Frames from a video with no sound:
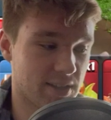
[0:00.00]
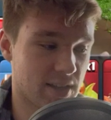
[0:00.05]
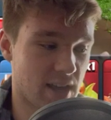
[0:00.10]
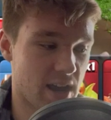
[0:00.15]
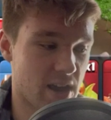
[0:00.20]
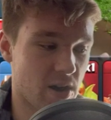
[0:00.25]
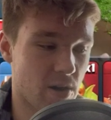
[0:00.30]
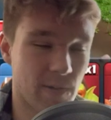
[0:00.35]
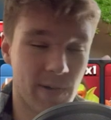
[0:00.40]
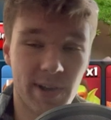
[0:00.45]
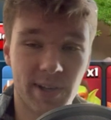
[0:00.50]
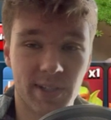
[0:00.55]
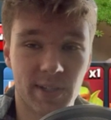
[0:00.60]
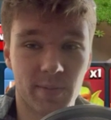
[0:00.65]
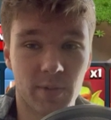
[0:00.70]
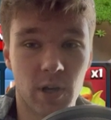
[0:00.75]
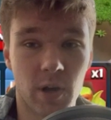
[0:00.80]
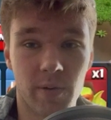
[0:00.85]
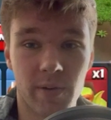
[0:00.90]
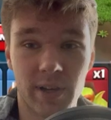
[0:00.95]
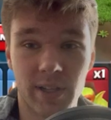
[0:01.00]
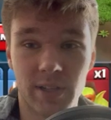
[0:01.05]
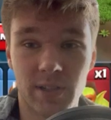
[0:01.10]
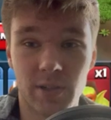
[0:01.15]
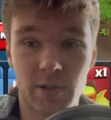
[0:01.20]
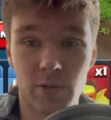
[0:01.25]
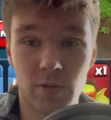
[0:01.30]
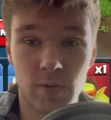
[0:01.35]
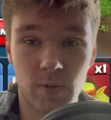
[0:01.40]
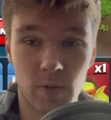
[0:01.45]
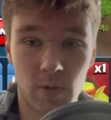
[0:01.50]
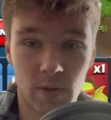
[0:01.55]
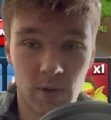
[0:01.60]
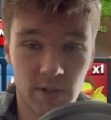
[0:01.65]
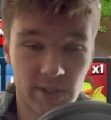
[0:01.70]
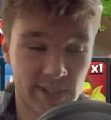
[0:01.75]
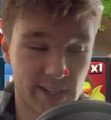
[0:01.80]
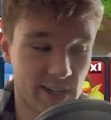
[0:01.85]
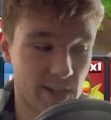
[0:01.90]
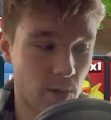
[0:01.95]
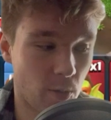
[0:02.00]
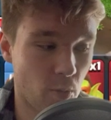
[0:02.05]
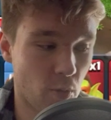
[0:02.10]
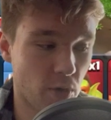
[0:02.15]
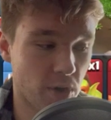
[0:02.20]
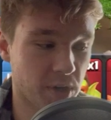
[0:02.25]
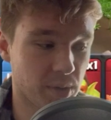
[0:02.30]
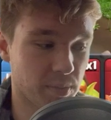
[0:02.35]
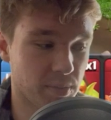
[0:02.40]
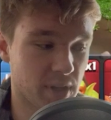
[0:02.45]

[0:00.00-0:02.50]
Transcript: I always am going to send a warden